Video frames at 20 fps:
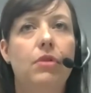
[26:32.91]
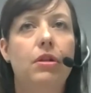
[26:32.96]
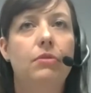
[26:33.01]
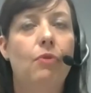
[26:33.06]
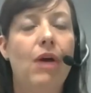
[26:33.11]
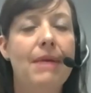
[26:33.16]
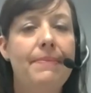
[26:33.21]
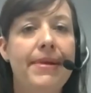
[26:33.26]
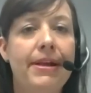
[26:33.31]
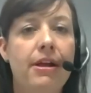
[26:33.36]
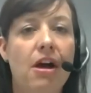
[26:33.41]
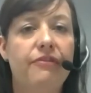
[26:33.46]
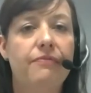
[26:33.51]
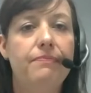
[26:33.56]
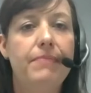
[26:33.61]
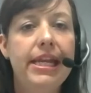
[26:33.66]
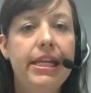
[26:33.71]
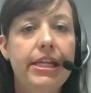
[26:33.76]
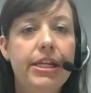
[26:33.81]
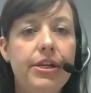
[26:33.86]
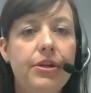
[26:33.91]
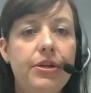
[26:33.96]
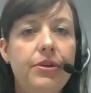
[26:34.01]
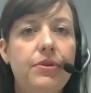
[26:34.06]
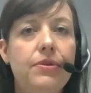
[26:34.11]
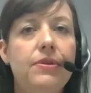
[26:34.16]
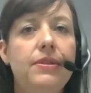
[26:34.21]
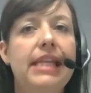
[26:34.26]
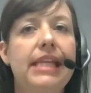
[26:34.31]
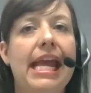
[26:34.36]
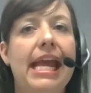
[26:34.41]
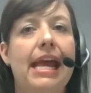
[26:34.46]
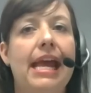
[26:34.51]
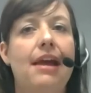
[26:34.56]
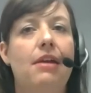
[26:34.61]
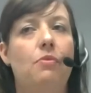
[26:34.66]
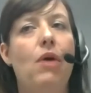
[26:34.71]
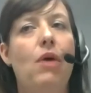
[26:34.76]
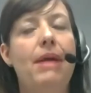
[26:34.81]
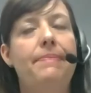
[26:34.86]
wiping off menus
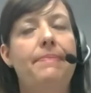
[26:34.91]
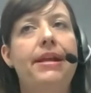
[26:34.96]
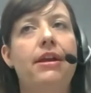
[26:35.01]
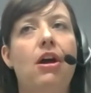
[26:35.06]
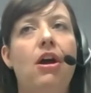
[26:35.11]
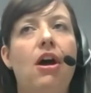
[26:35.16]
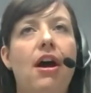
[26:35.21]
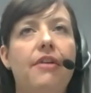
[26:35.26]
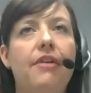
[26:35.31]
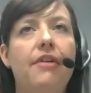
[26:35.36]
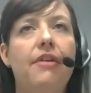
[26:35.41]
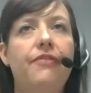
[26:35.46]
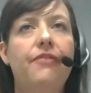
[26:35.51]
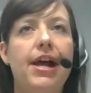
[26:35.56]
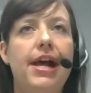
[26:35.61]
and wiping off,